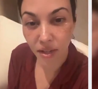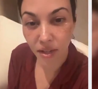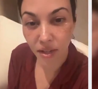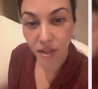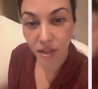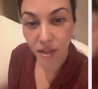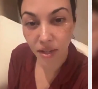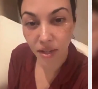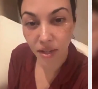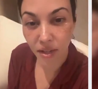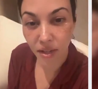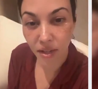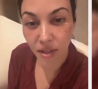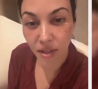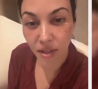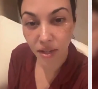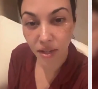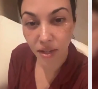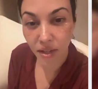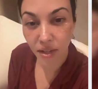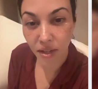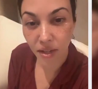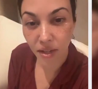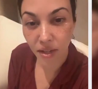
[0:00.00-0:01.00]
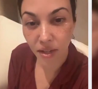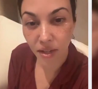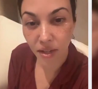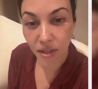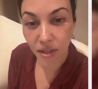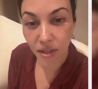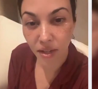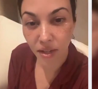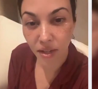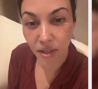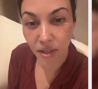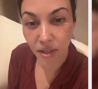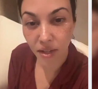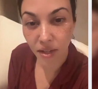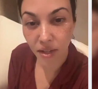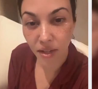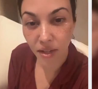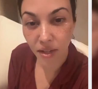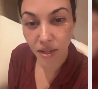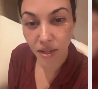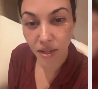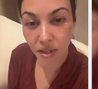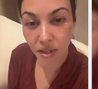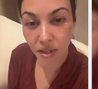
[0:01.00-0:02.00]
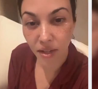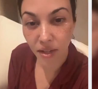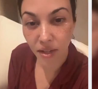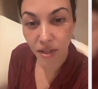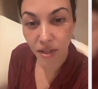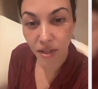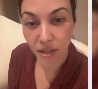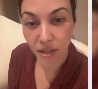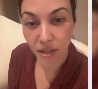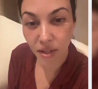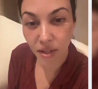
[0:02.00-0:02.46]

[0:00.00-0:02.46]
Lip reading: (silence)